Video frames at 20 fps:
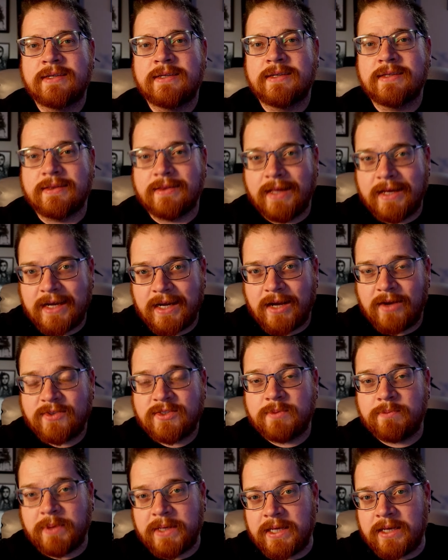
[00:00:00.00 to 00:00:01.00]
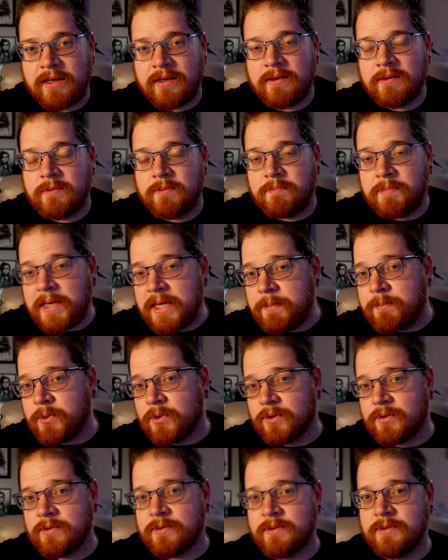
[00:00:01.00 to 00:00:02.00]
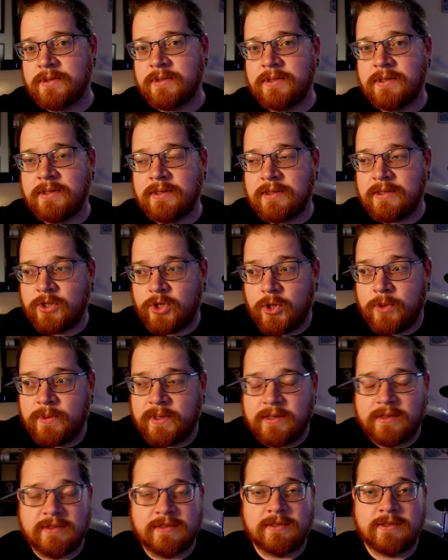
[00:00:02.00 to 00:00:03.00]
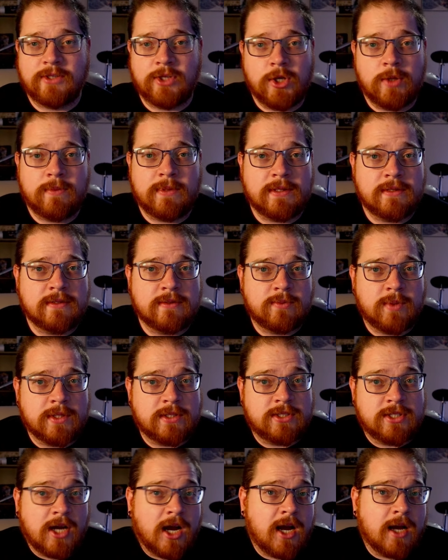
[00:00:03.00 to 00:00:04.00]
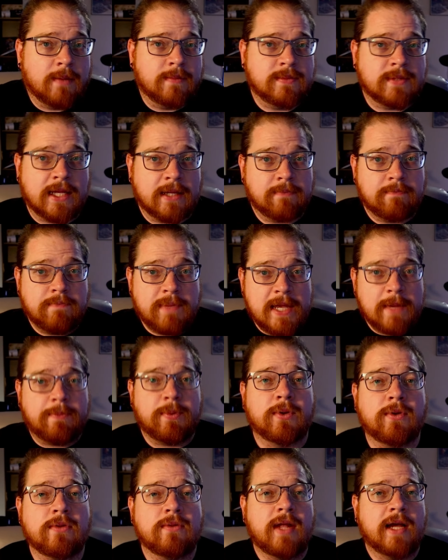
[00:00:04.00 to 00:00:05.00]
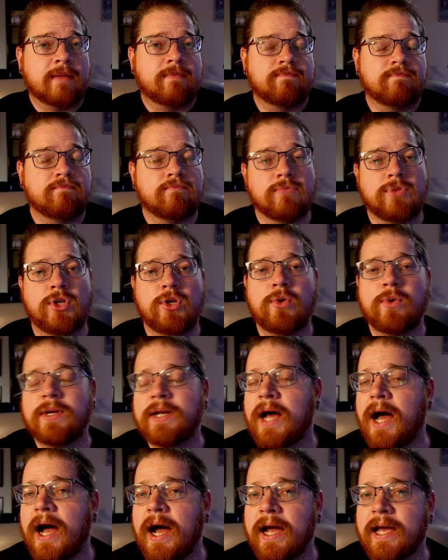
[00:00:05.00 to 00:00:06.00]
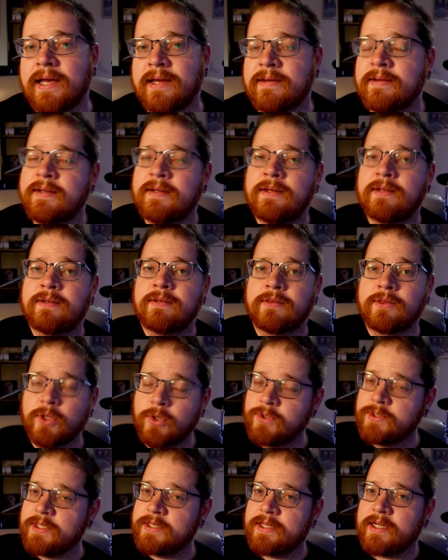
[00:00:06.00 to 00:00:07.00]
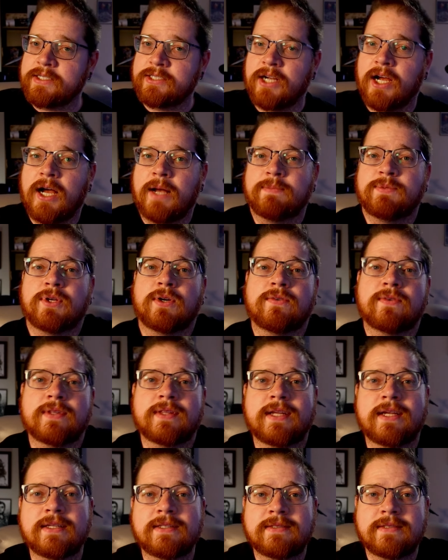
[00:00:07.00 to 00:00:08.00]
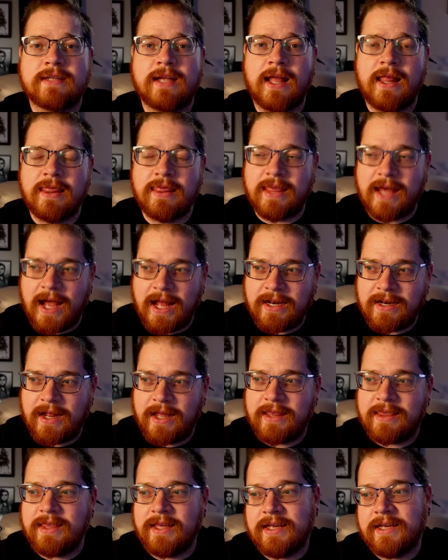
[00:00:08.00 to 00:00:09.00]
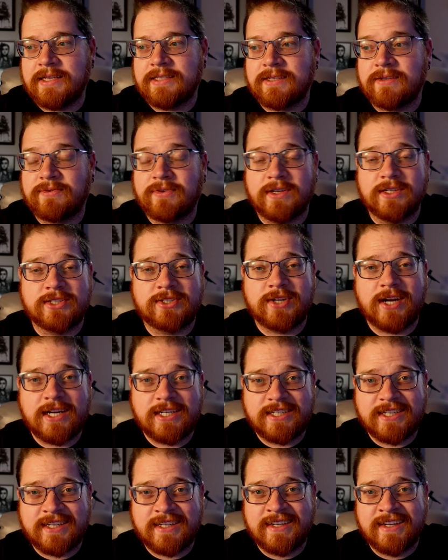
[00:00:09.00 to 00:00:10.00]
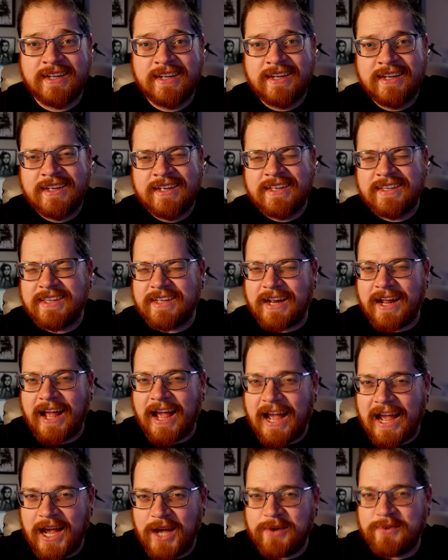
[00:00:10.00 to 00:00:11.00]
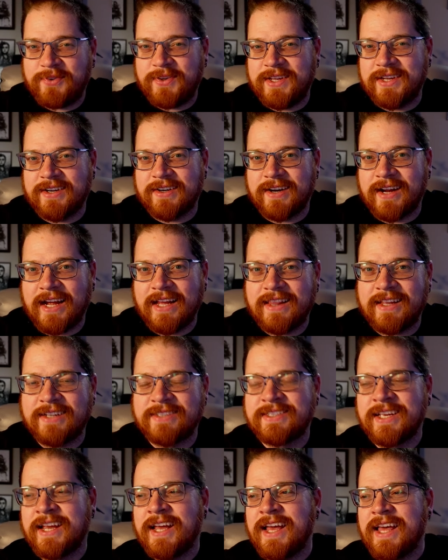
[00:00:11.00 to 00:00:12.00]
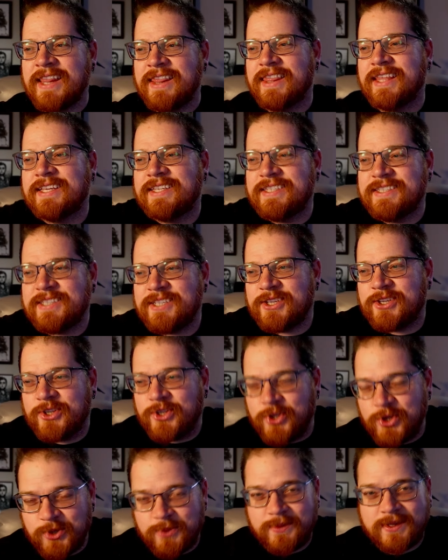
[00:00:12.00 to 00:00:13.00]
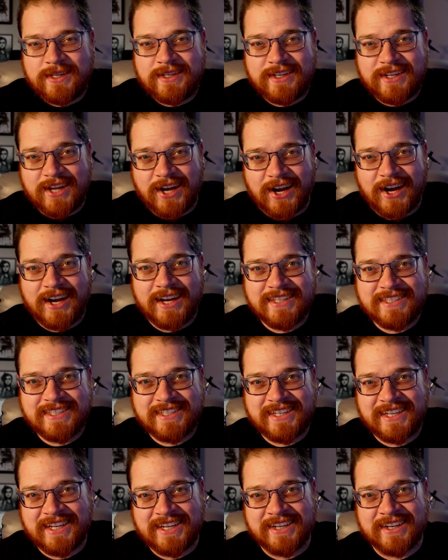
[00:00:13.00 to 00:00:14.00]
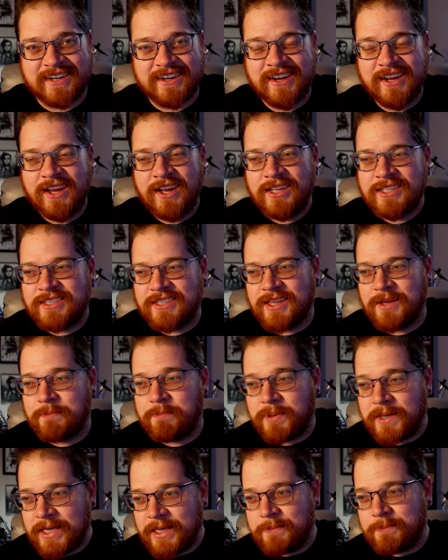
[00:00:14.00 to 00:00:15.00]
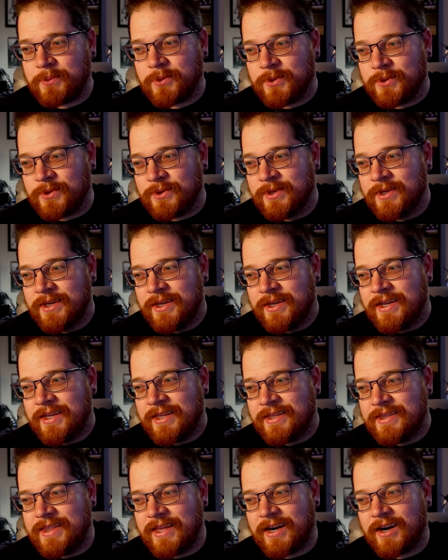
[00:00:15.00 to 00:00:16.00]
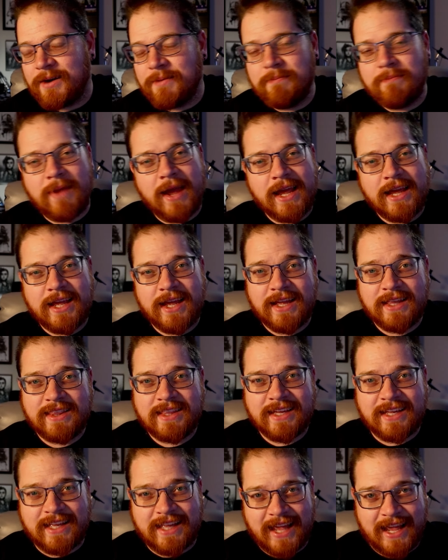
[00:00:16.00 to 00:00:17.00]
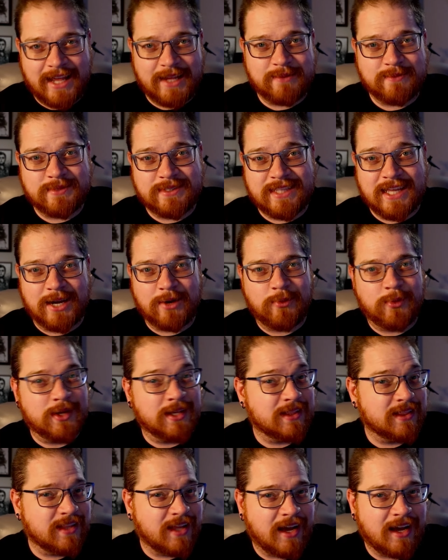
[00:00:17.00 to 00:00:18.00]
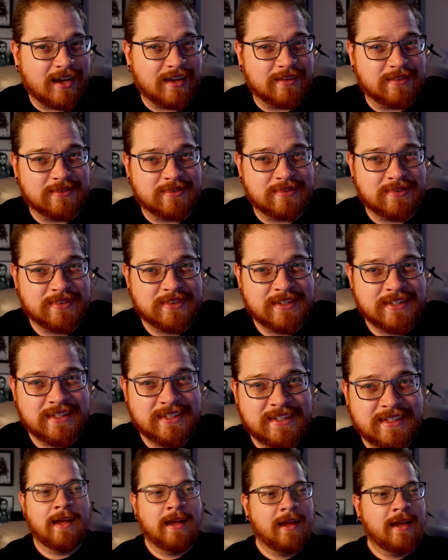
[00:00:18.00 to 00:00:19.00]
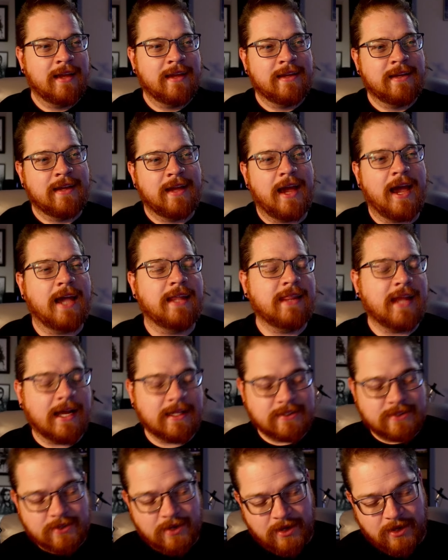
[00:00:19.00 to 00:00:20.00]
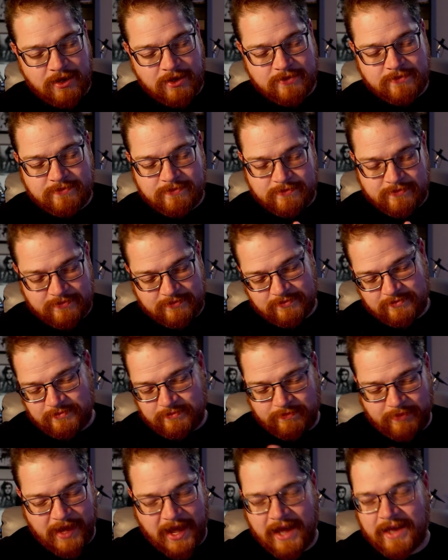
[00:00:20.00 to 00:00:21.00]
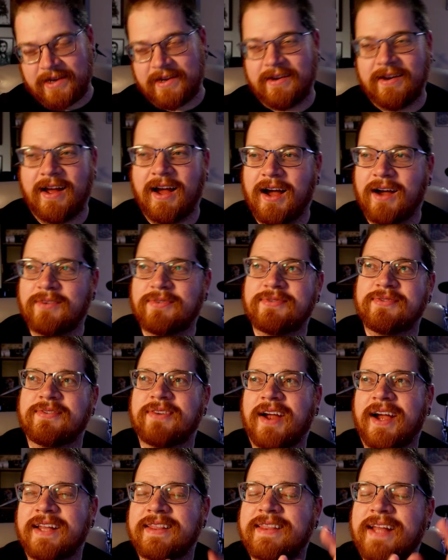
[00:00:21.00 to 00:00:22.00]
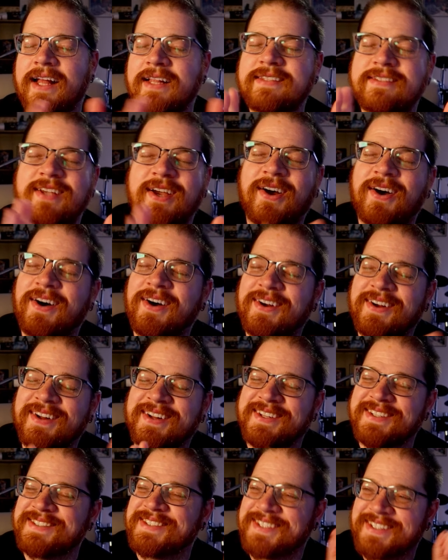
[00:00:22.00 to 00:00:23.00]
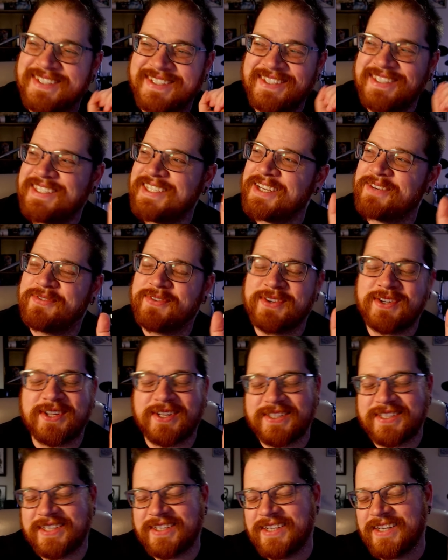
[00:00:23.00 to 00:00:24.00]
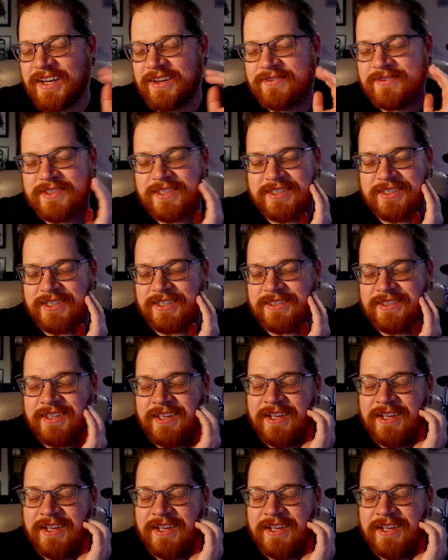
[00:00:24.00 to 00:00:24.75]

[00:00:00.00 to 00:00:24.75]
layoffs being people, humans, humans with jobs, like people like you and I losing their jobs over this. And that I think is a frustration that I have here. I, there's this is a human cost here to the people that are making the games that we love. And that's all bad enough, right? That's all difficult enough to just